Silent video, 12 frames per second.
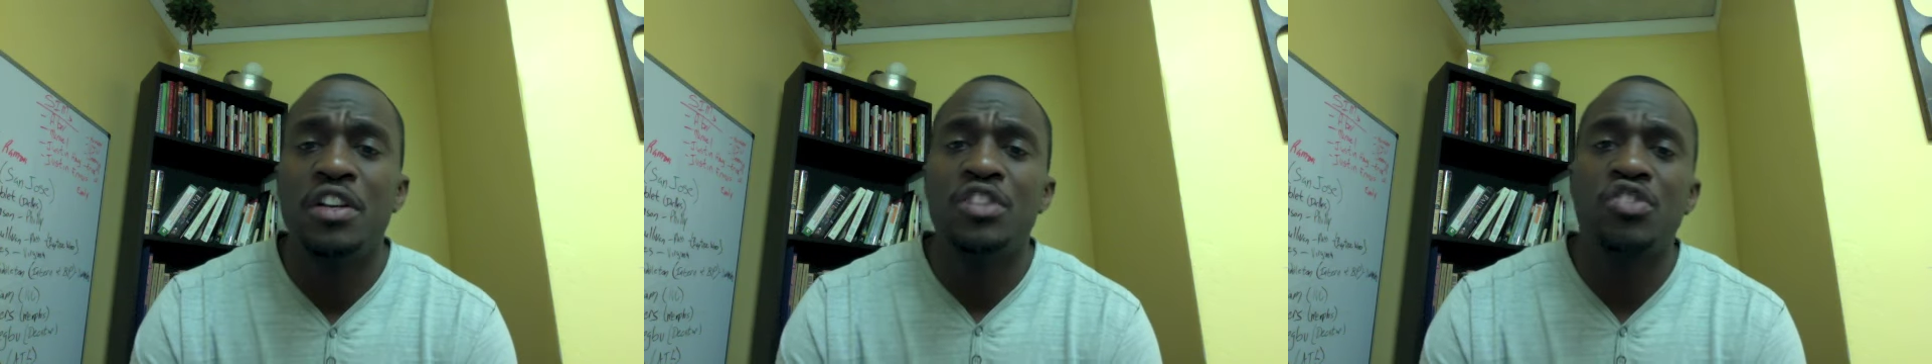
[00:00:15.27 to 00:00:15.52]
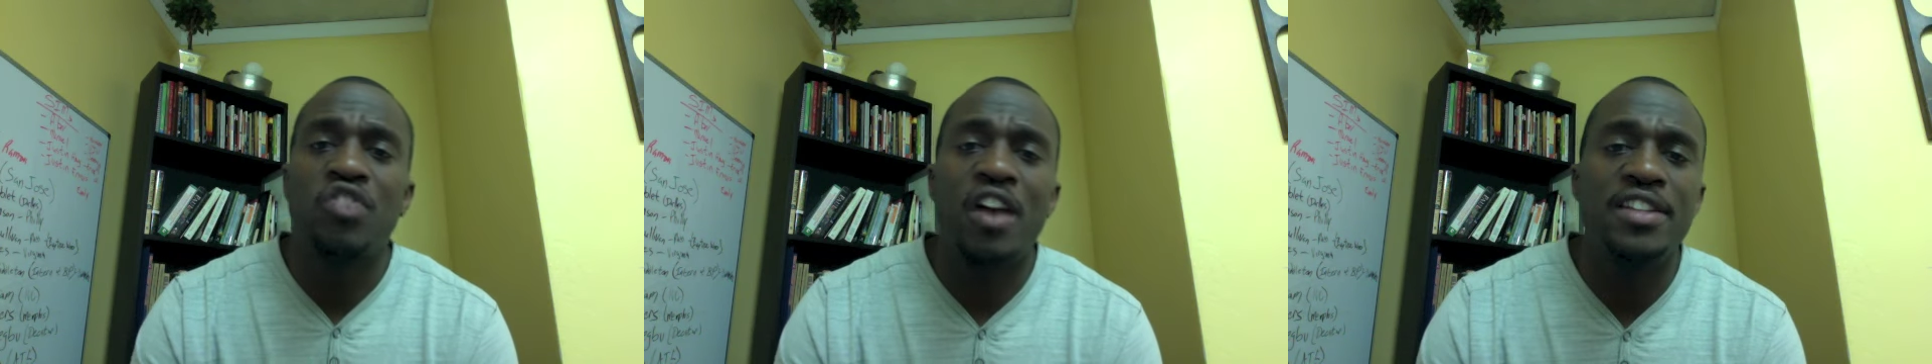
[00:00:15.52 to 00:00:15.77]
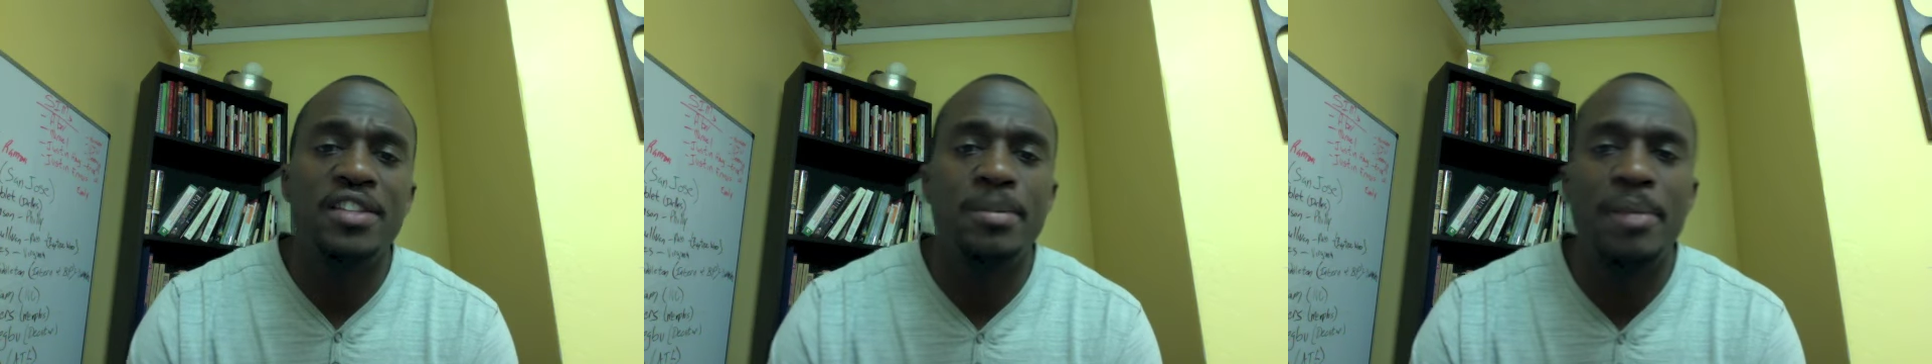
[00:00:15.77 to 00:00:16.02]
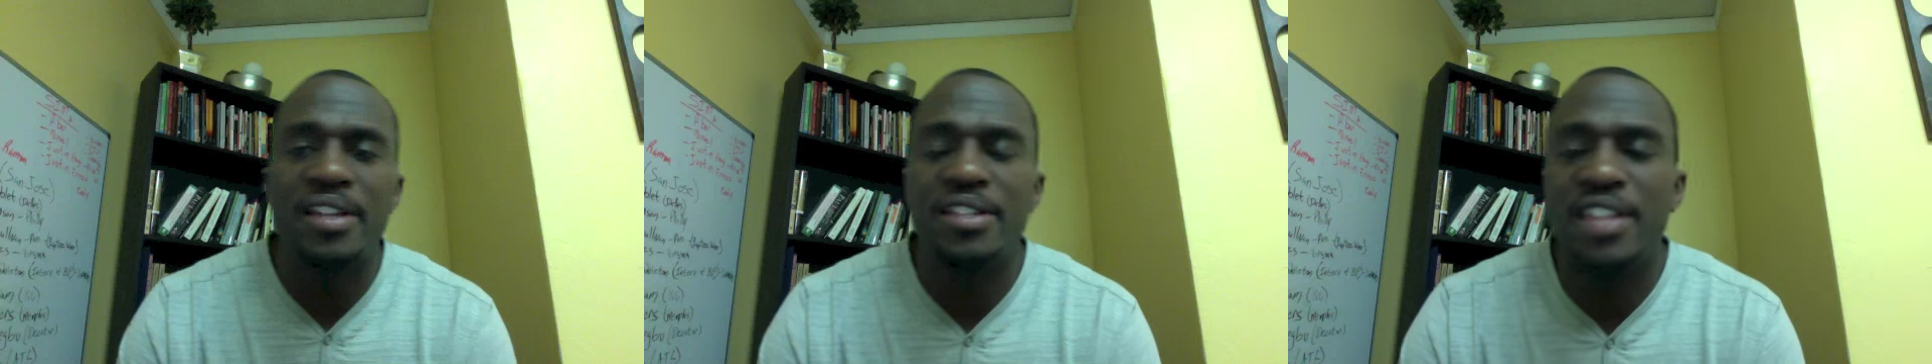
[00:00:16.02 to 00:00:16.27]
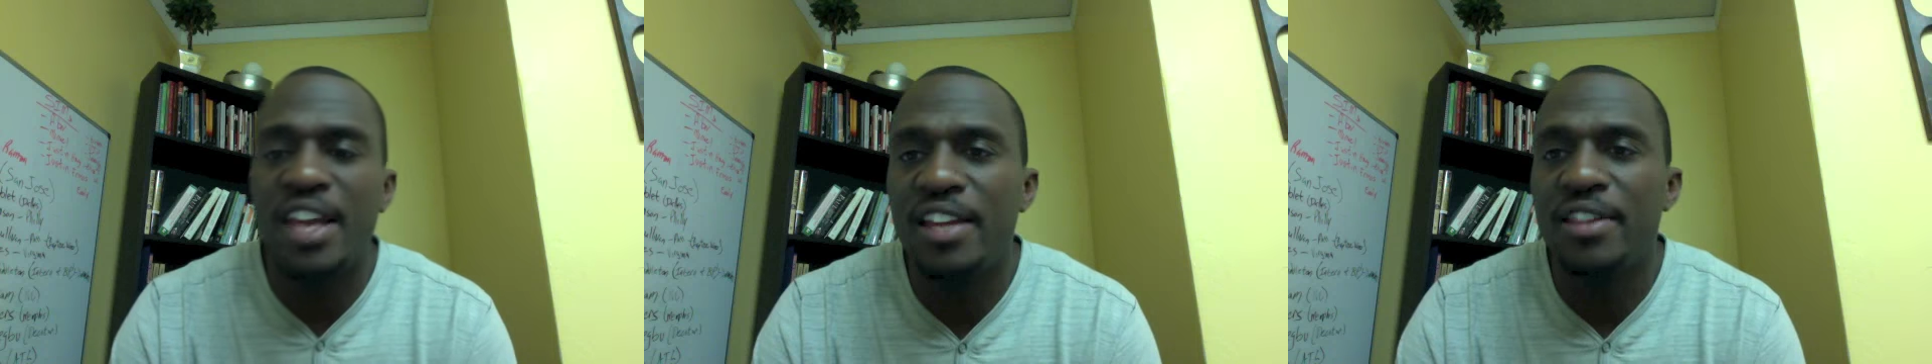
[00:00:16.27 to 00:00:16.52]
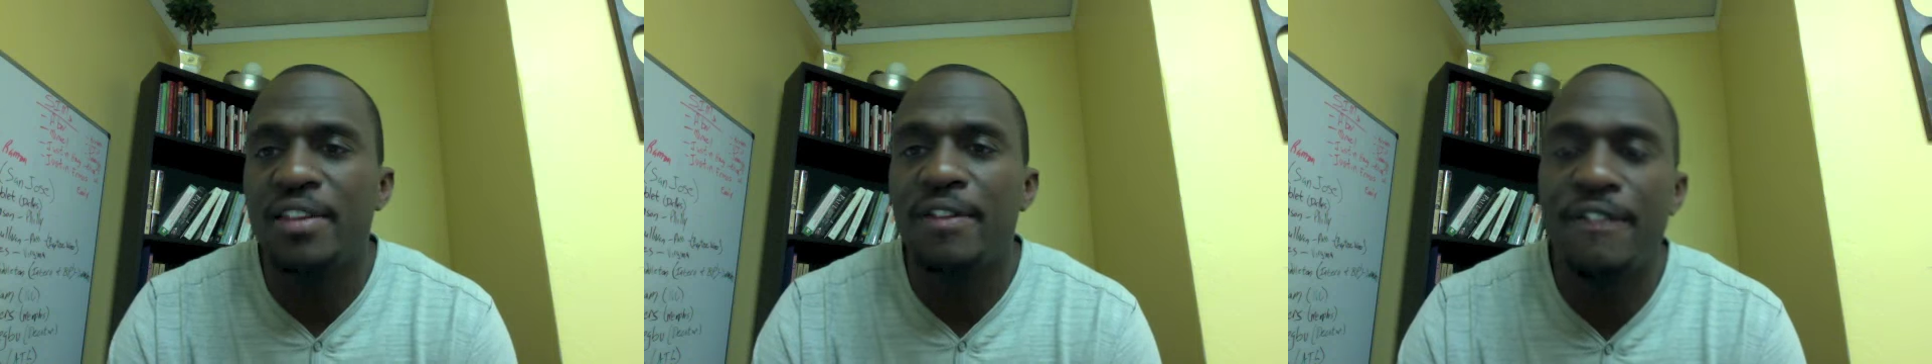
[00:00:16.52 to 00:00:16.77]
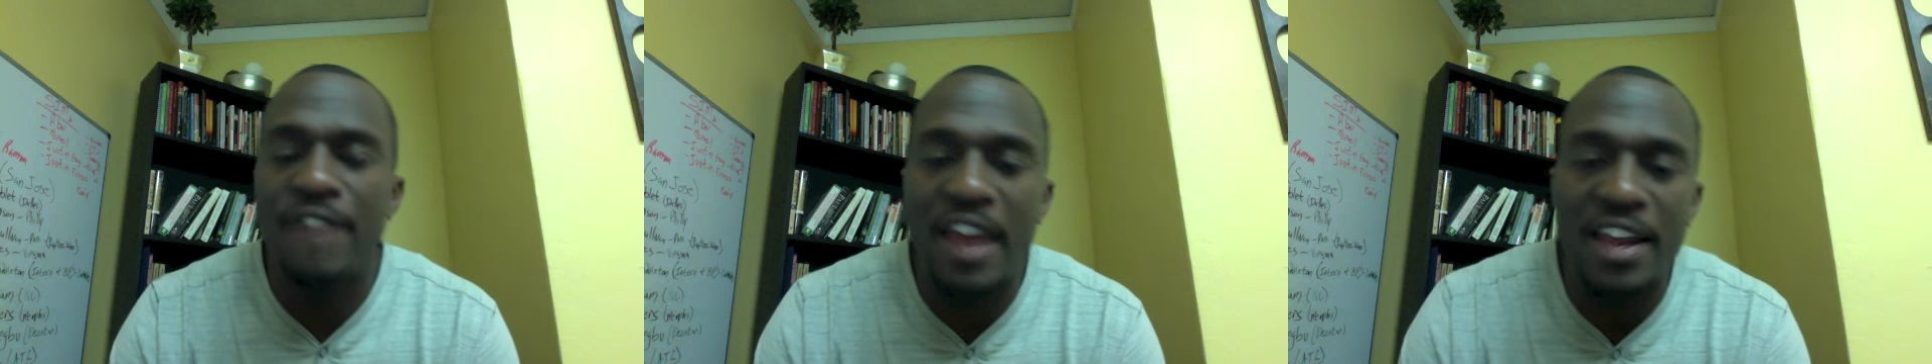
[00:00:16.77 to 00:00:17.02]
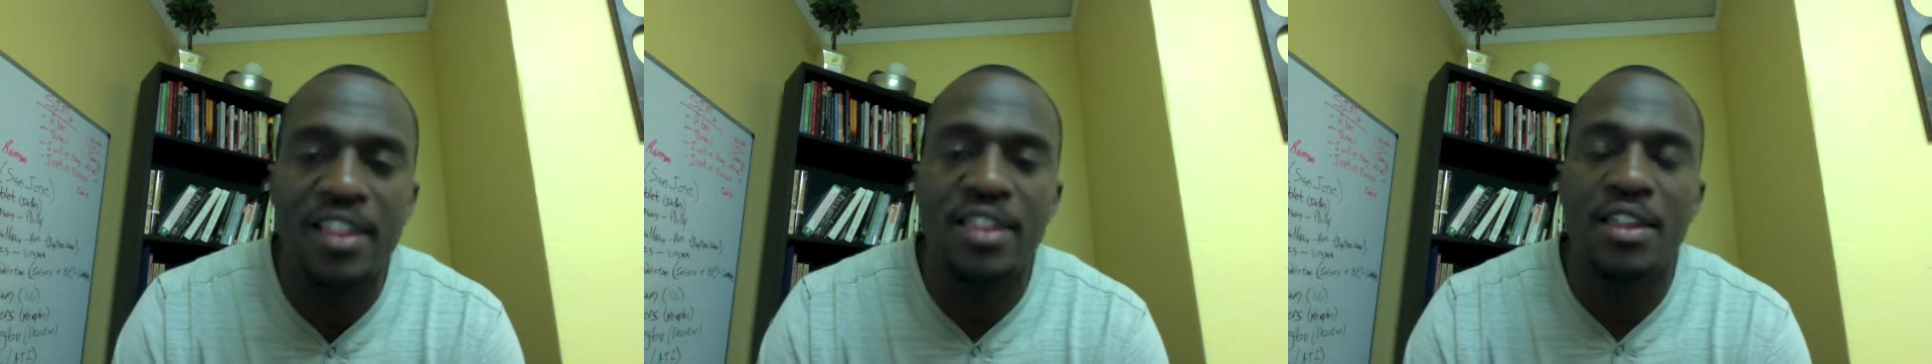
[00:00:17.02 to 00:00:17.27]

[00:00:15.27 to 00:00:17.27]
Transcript: trying to maintain the faith